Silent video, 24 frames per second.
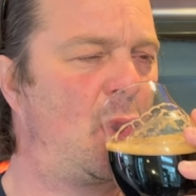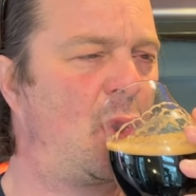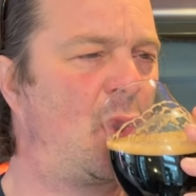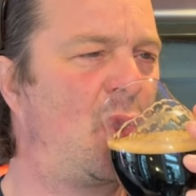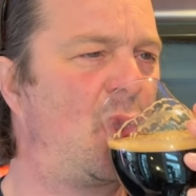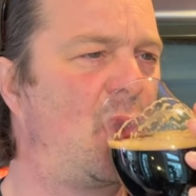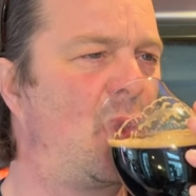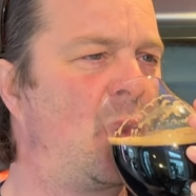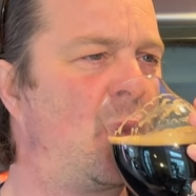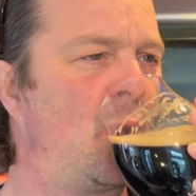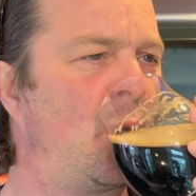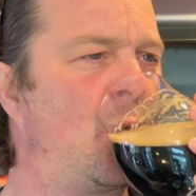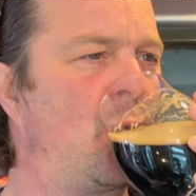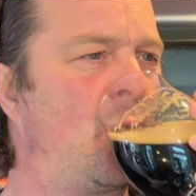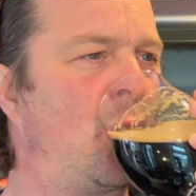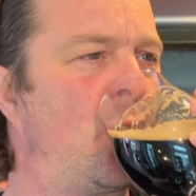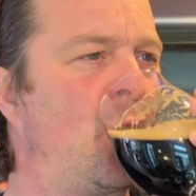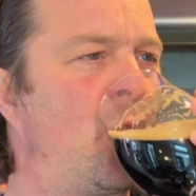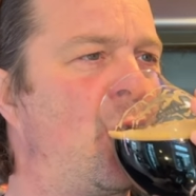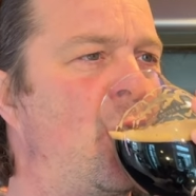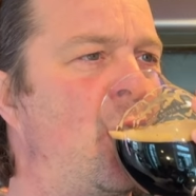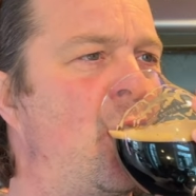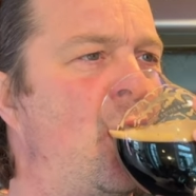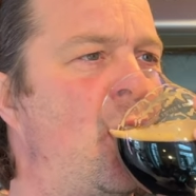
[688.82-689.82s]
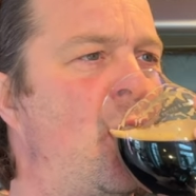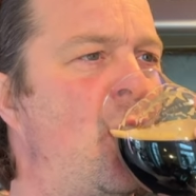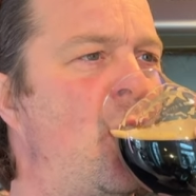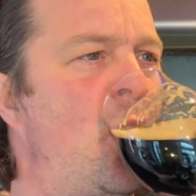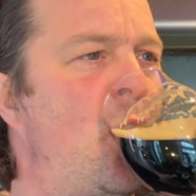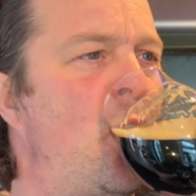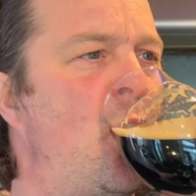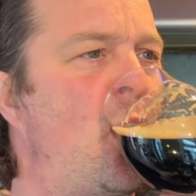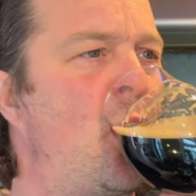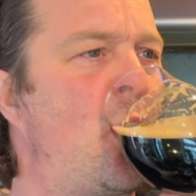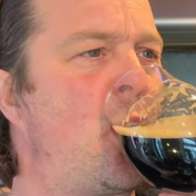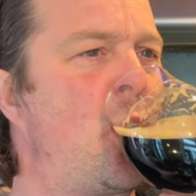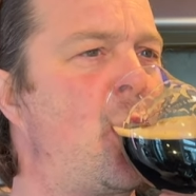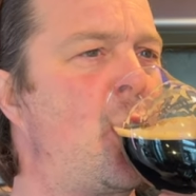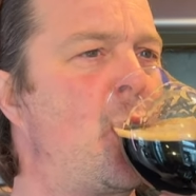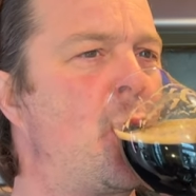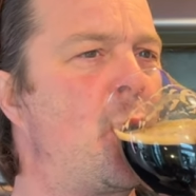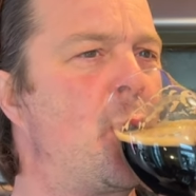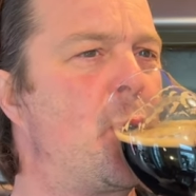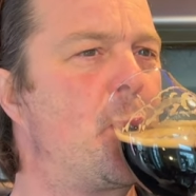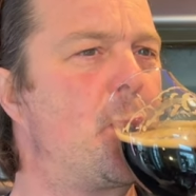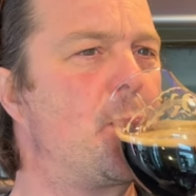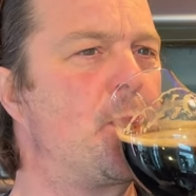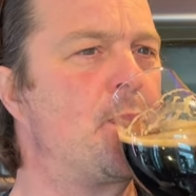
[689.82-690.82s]

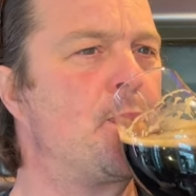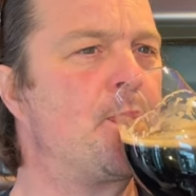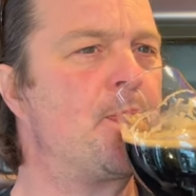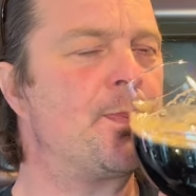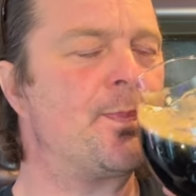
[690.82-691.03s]
Nothing is said.